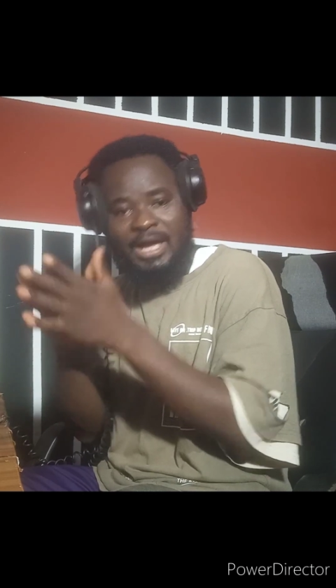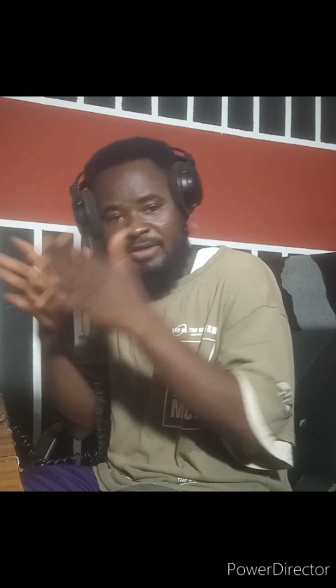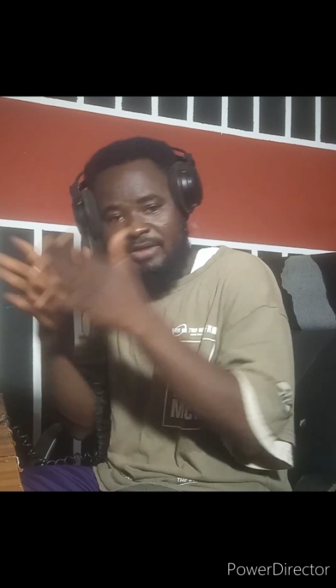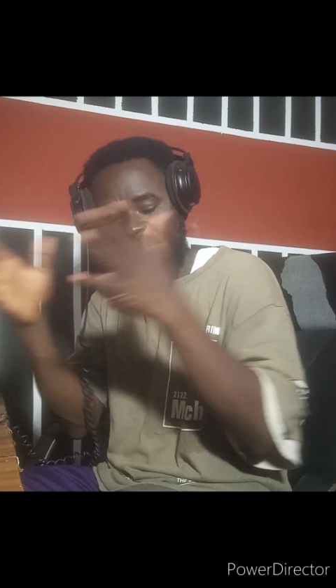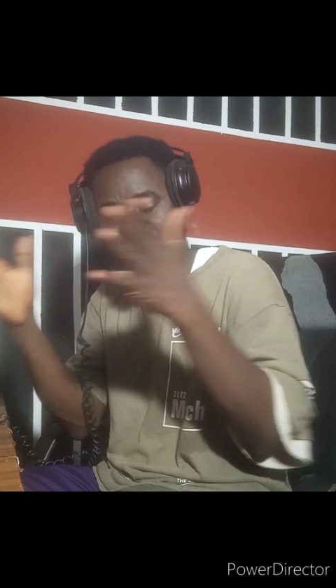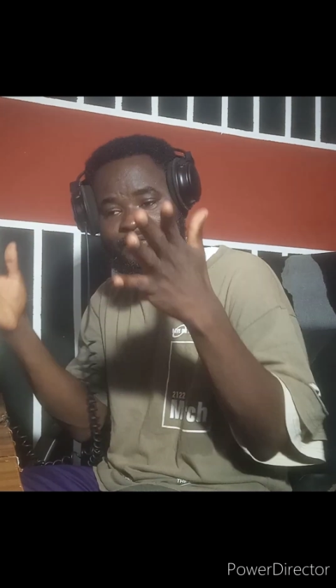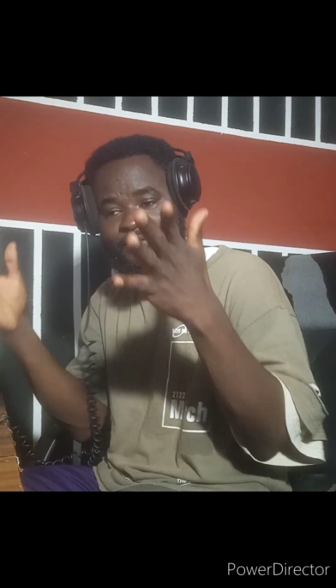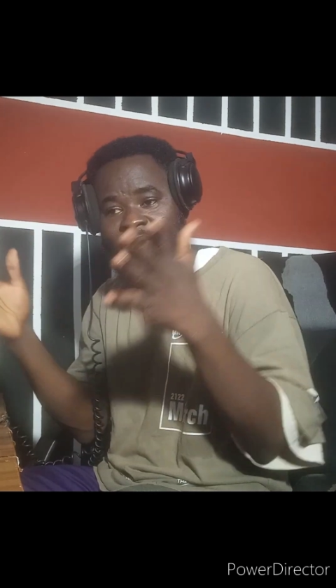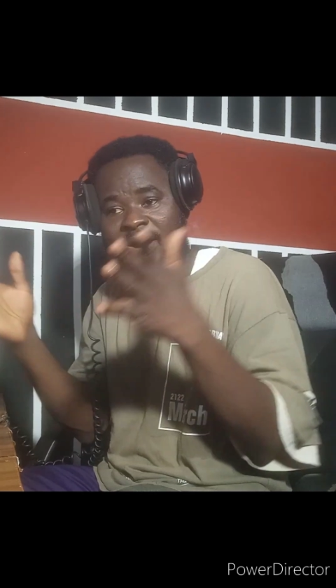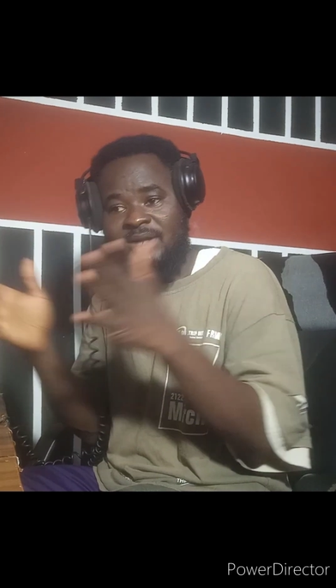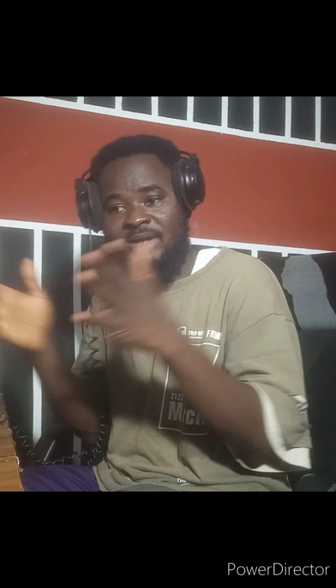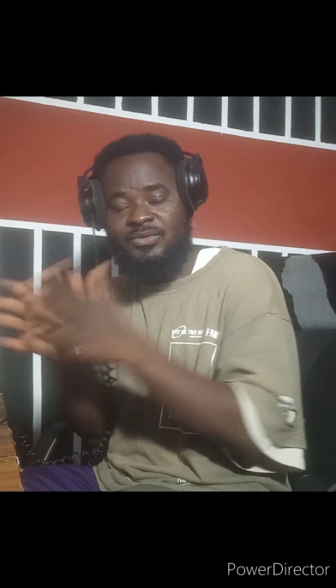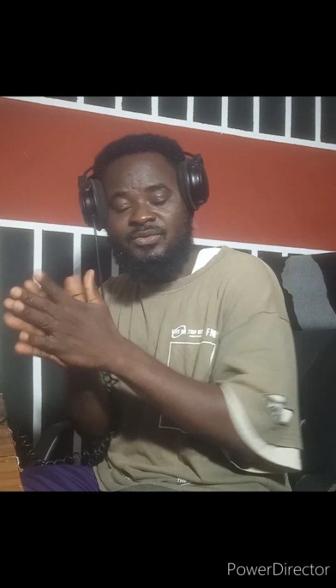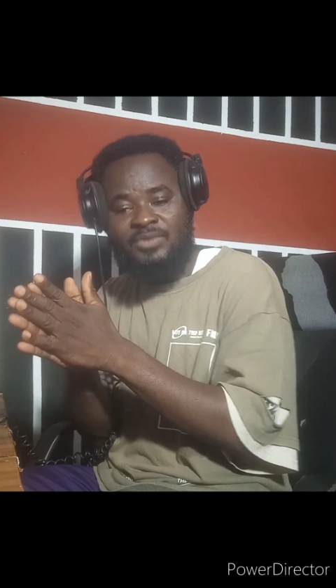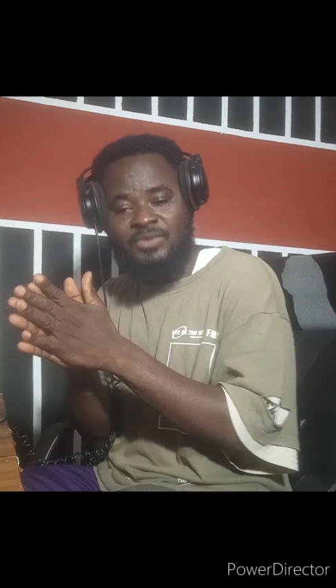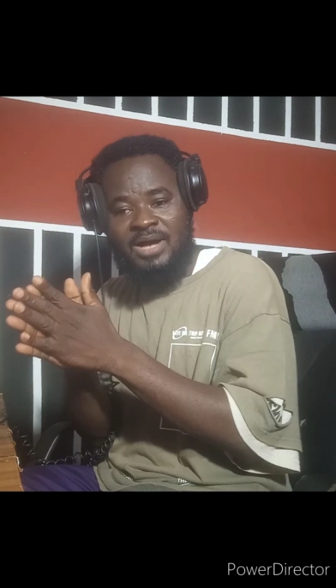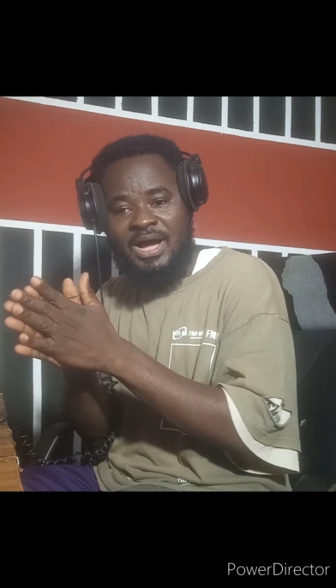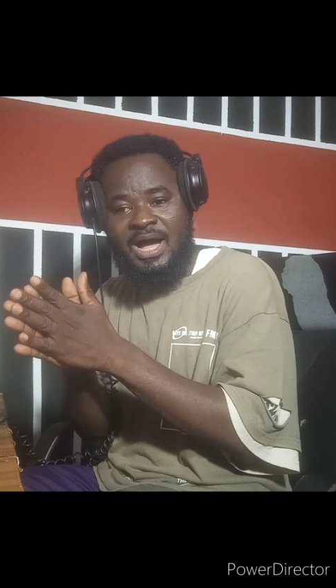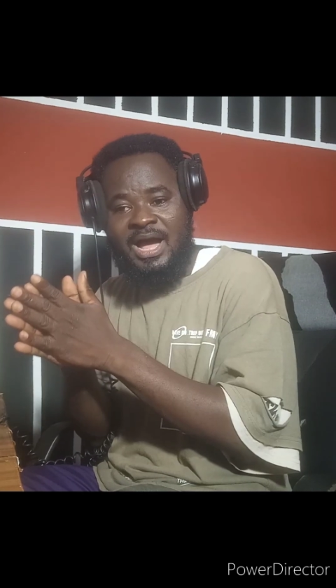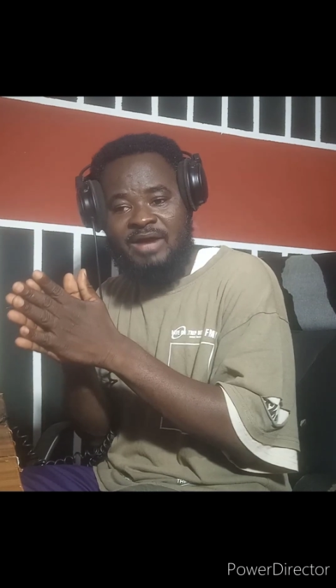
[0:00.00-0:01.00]
Everyone
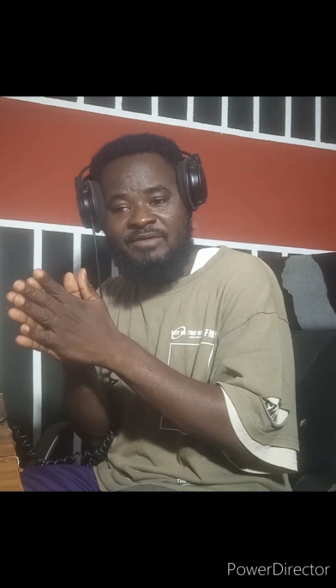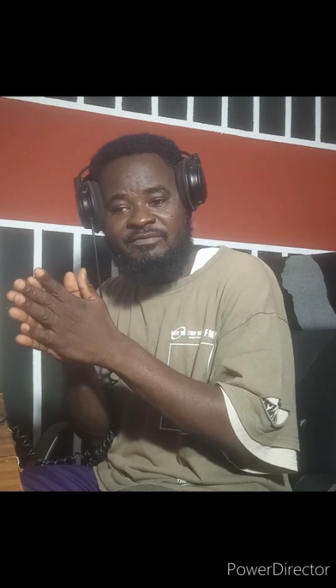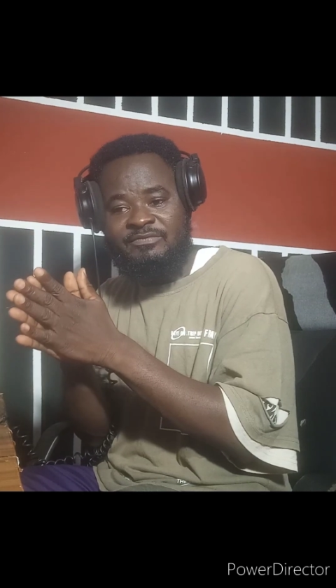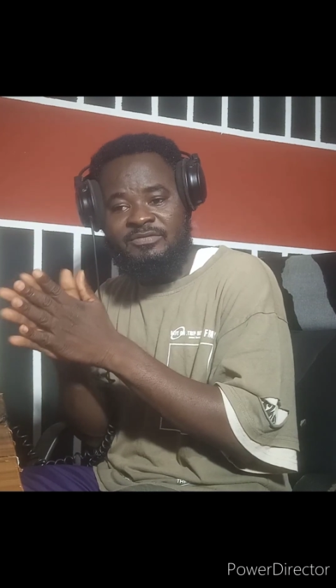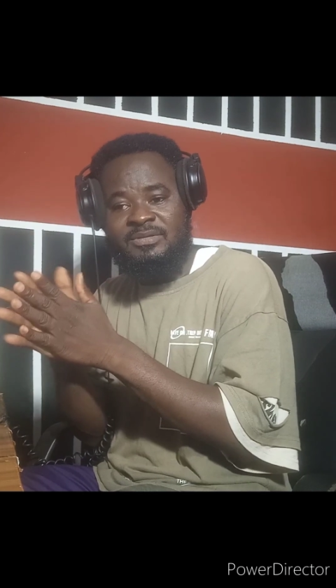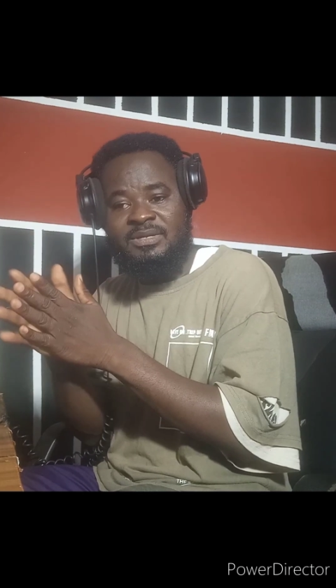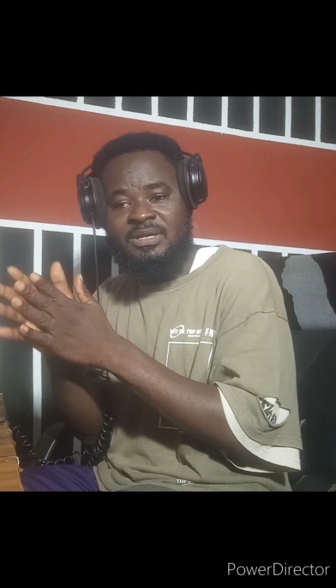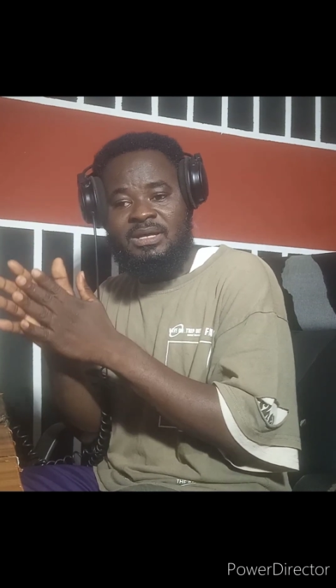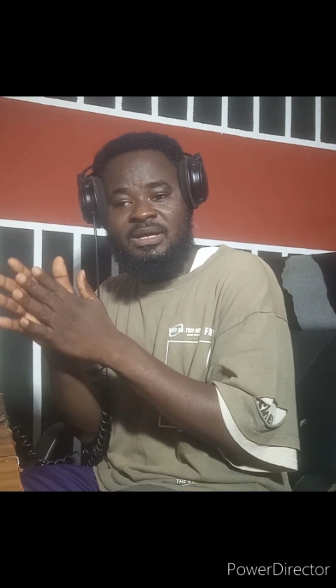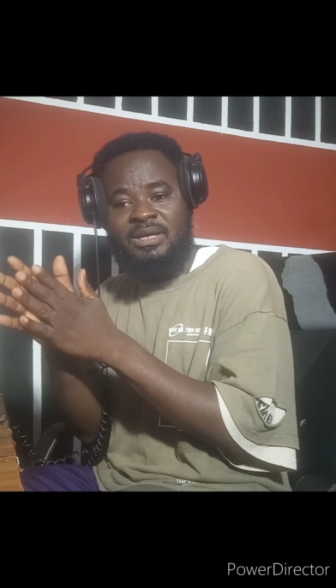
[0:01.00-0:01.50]
will have